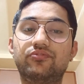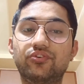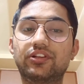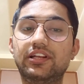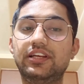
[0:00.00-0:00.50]

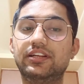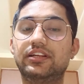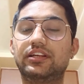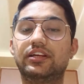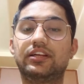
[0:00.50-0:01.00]
fourthly
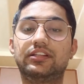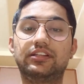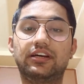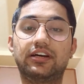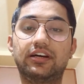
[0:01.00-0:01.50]

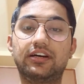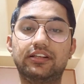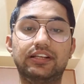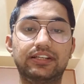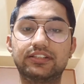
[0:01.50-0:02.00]
the
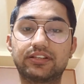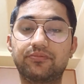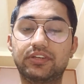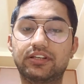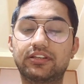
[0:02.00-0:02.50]
latest
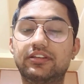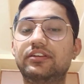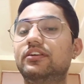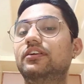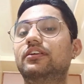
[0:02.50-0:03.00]
update
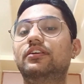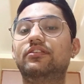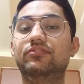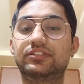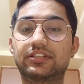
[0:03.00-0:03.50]

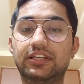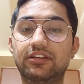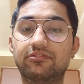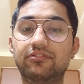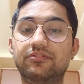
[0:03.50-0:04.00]
which
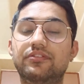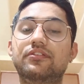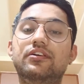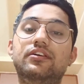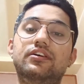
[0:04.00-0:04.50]
gave
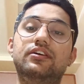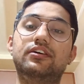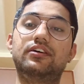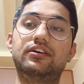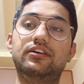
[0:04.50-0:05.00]

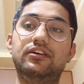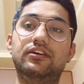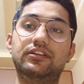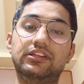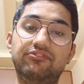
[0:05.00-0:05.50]

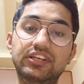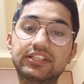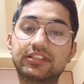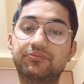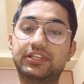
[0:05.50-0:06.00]
uh, the
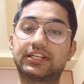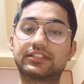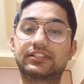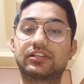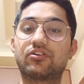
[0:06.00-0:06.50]
weak
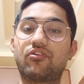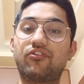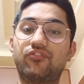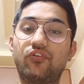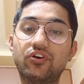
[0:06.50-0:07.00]
subjects
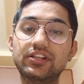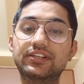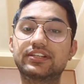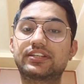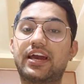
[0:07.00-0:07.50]
of all the
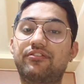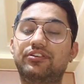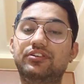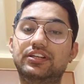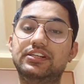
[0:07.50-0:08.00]
tests i have
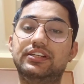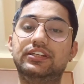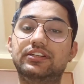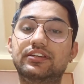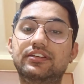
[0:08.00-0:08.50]
given till
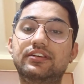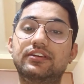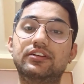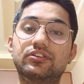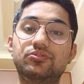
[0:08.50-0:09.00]
date
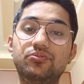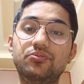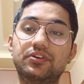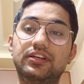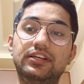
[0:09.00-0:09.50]

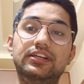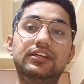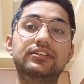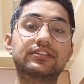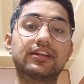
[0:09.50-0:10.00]
so
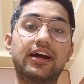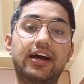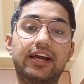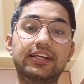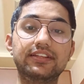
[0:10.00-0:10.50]
it
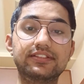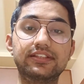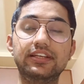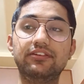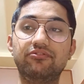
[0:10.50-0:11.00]
i can
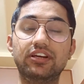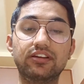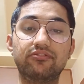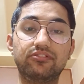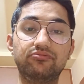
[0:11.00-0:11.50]
see
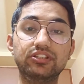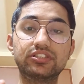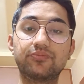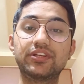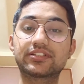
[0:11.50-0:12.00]
where which
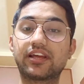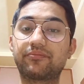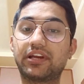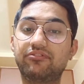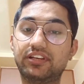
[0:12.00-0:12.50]
subjects are
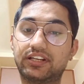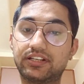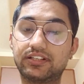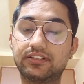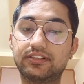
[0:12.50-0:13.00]
my
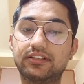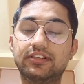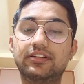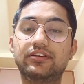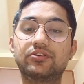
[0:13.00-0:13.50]
weak
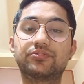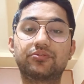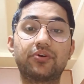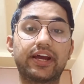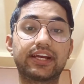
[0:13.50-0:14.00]

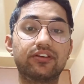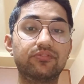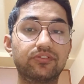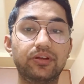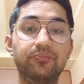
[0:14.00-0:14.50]
so i
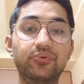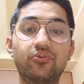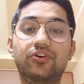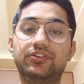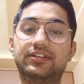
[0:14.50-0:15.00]
can
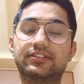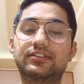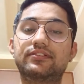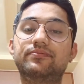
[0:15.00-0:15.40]
improve on that